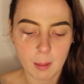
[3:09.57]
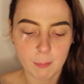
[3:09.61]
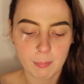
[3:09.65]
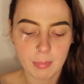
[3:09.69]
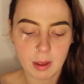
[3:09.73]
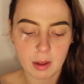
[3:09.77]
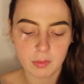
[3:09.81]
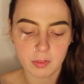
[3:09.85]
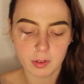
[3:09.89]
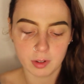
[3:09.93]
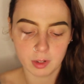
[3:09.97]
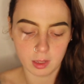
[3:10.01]

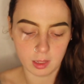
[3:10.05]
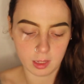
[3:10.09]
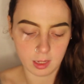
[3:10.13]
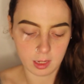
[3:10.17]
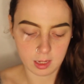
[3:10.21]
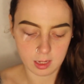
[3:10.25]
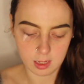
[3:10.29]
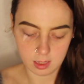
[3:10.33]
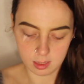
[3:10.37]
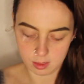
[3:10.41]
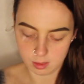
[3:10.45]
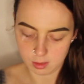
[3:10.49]
Beverly
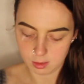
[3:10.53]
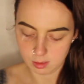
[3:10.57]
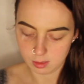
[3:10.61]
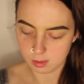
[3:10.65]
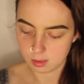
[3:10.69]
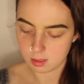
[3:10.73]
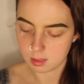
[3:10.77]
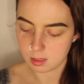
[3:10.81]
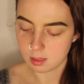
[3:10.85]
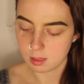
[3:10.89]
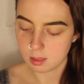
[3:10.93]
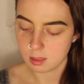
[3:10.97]

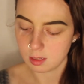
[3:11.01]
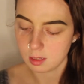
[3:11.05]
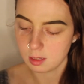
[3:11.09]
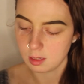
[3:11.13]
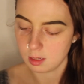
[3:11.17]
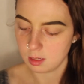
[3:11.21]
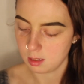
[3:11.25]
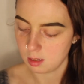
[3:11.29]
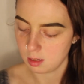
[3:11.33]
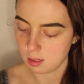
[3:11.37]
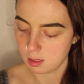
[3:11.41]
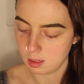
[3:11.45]
Hills
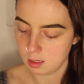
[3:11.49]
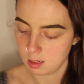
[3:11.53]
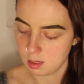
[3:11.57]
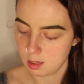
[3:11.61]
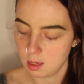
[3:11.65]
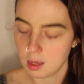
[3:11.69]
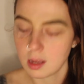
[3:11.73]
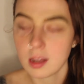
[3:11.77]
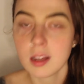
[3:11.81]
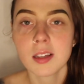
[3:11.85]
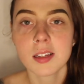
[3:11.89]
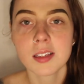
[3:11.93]

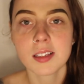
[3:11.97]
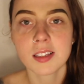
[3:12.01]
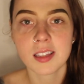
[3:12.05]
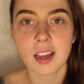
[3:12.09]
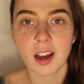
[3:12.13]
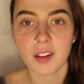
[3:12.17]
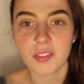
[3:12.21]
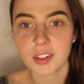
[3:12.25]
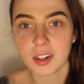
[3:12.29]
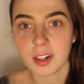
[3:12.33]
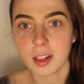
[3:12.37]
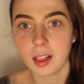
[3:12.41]

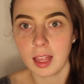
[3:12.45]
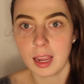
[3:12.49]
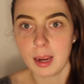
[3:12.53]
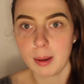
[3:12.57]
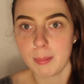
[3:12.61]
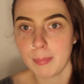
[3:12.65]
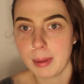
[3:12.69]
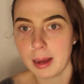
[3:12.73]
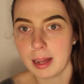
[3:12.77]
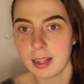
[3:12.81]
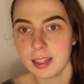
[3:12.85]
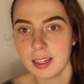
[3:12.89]
Soft
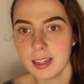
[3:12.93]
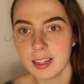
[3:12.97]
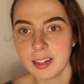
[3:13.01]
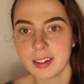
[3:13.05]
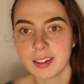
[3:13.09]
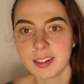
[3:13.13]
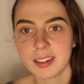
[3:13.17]
Glam palette.